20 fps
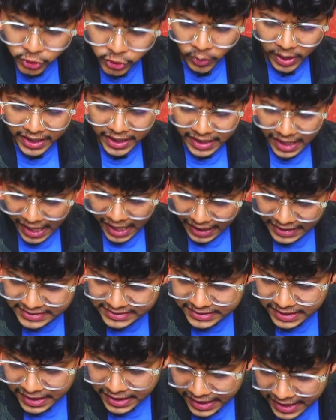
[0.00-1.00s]
I'll
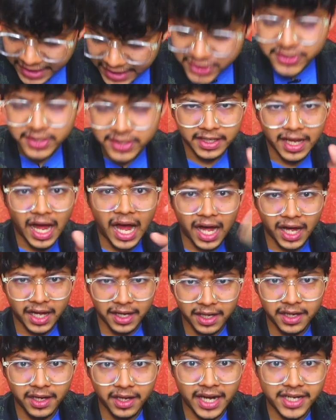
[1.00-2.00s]
ask, it's
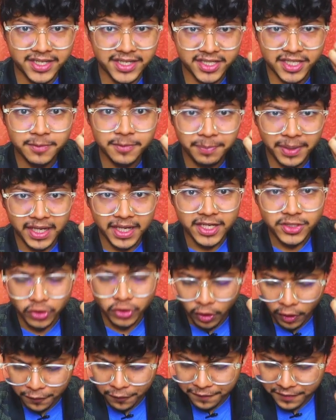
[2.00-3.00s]
adjacent pairs
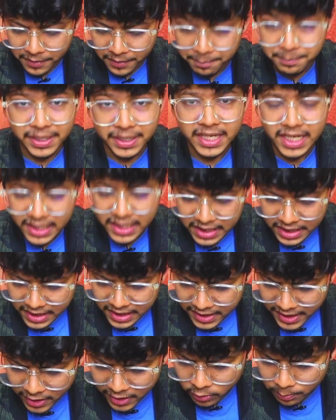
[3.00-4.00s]
of B,
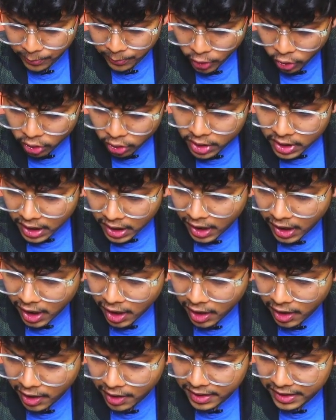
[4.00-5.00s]
that bro,
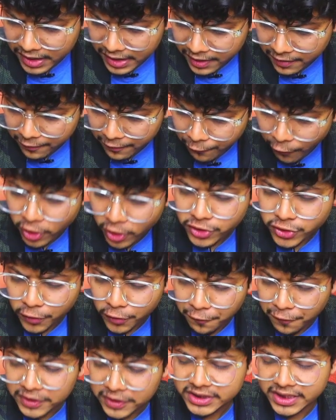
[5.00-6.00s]
what's your
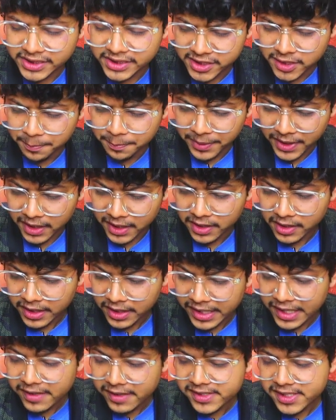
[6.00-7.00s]
first adjacent pair?
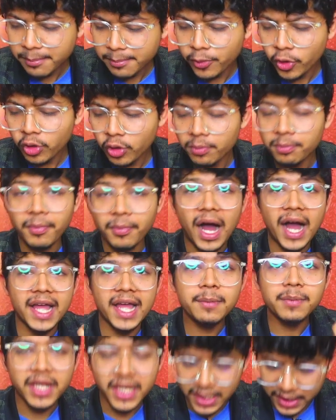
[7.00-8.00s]
He will say, bro, I
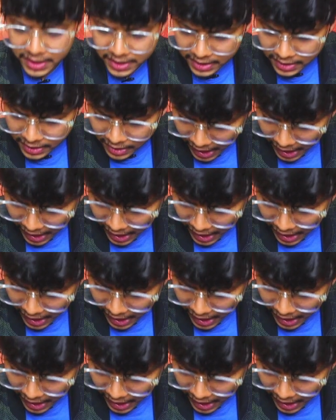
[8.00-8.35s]
am A.